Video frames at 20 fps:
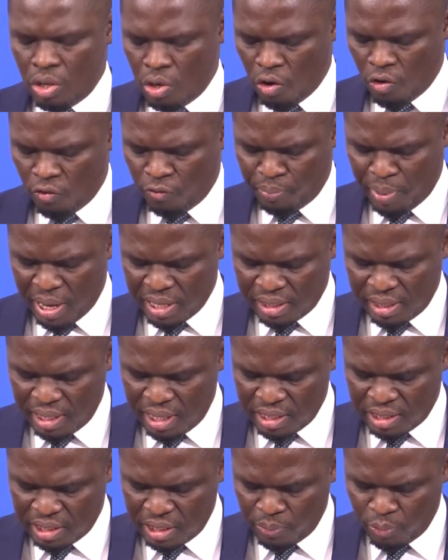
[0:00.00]
of
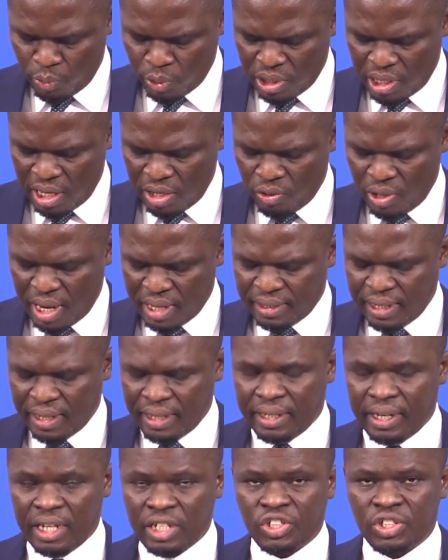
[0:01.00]
partnership with the
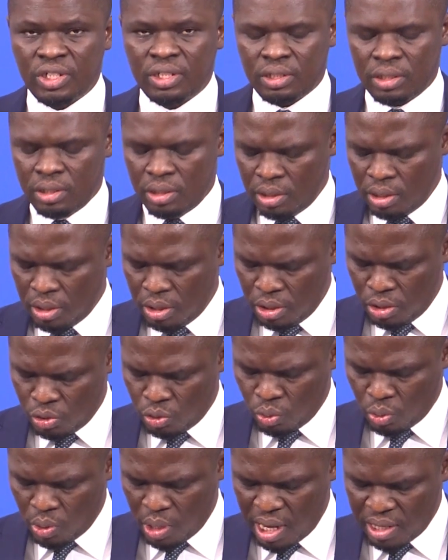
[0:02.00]
United Nations
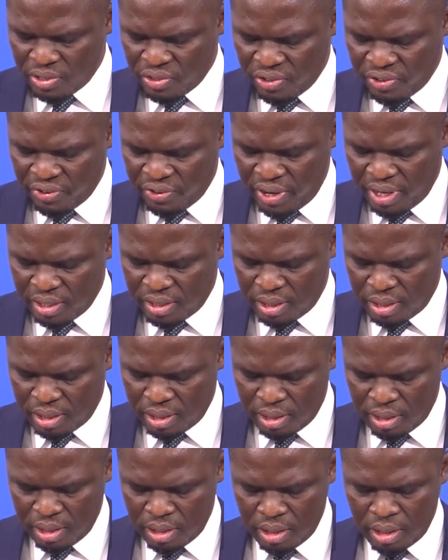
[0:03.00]
to accelerate
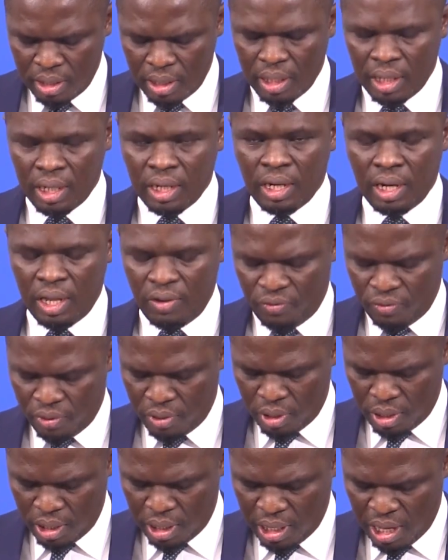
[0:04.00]
level,
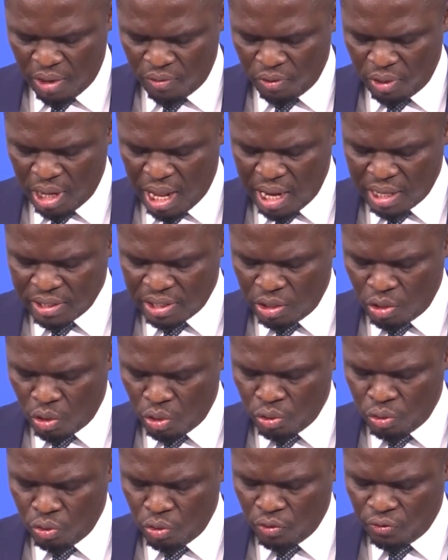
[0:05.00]
level action
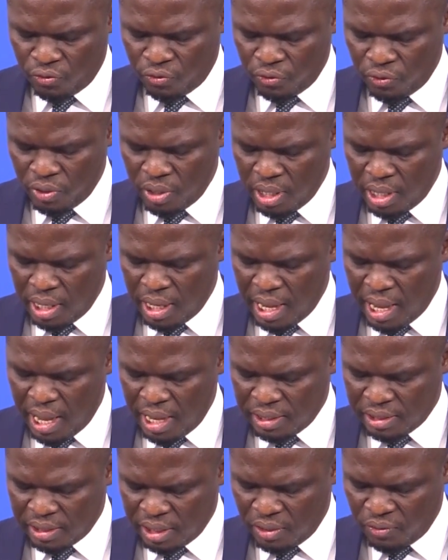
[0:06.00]
on youth,
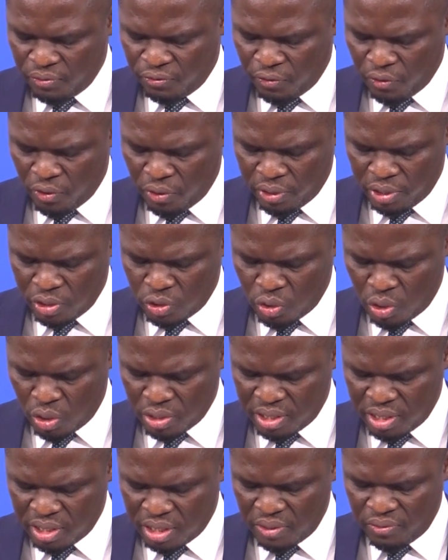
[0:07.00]
urging for
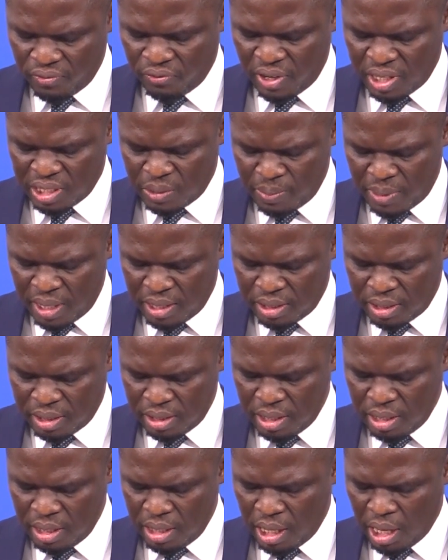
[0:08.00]
resources, investment,
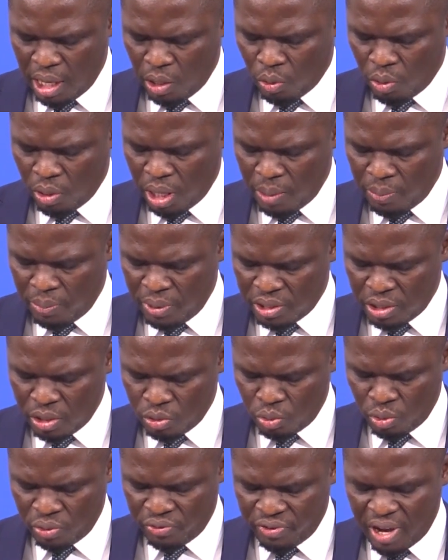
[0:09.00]
and collaboration
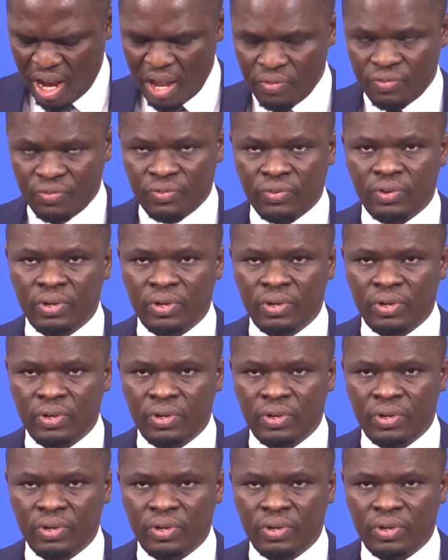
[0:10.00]
to drive